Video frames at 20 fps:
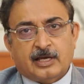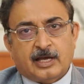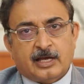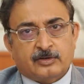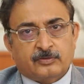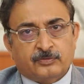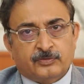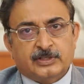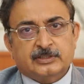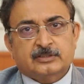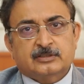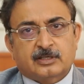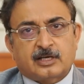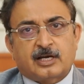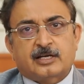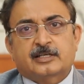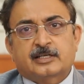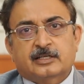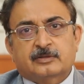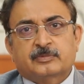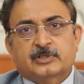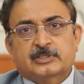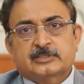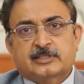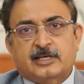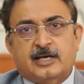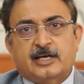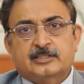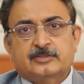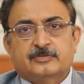and with cardiac
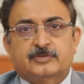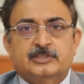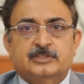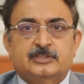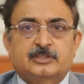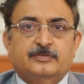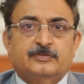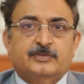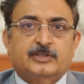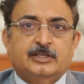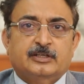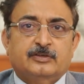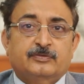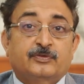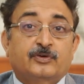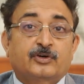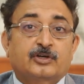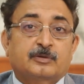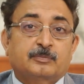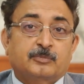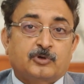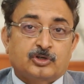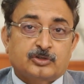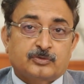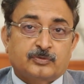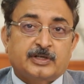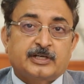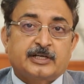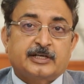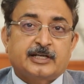massage we shifted for
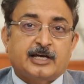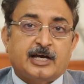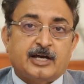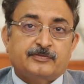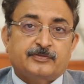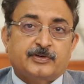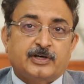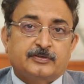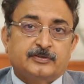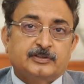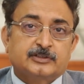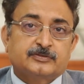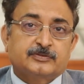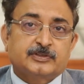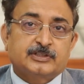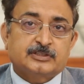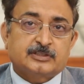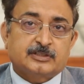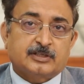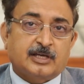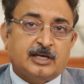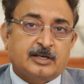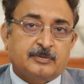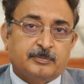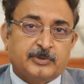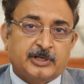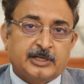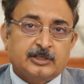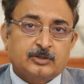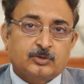about one and a half hours
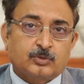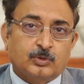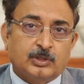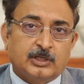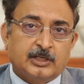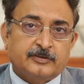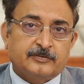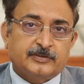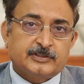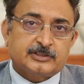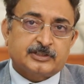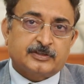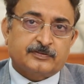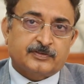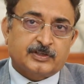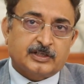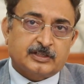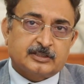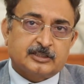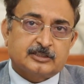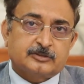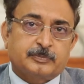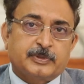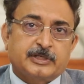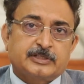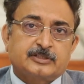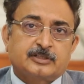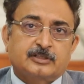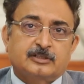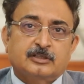and brain cooling, we shifted this
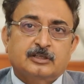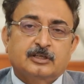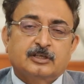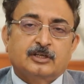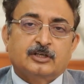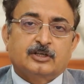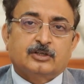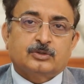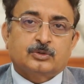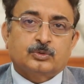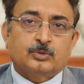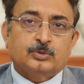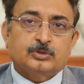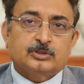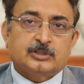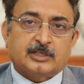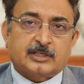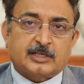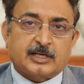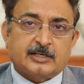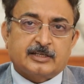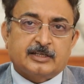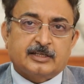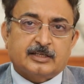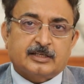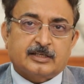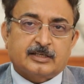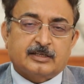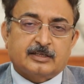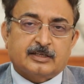patient to the
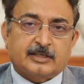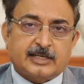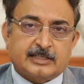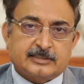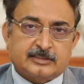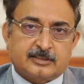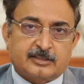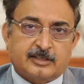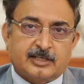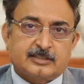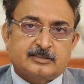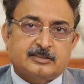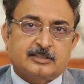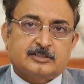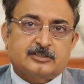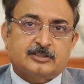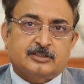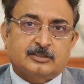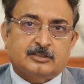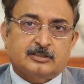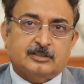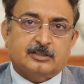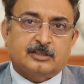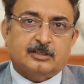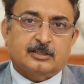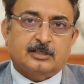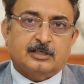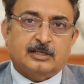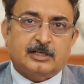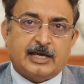cardiac uh, catheterization
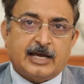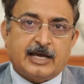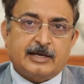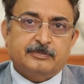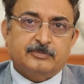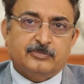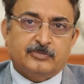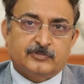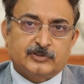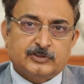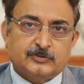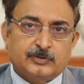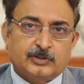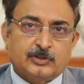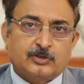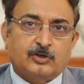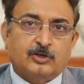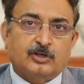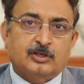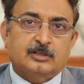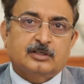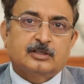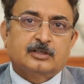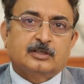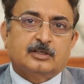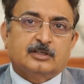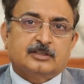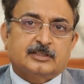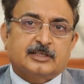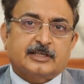uh, lab which we call
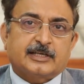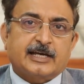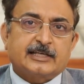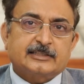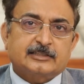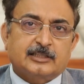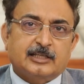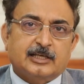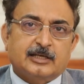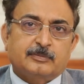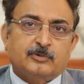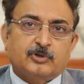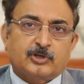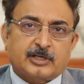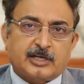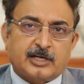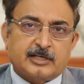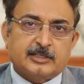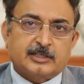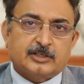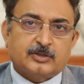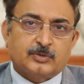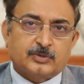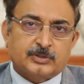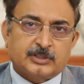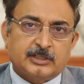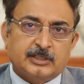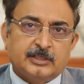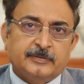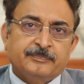the cath lab or cardiac
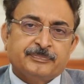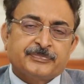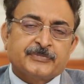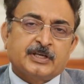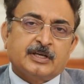OT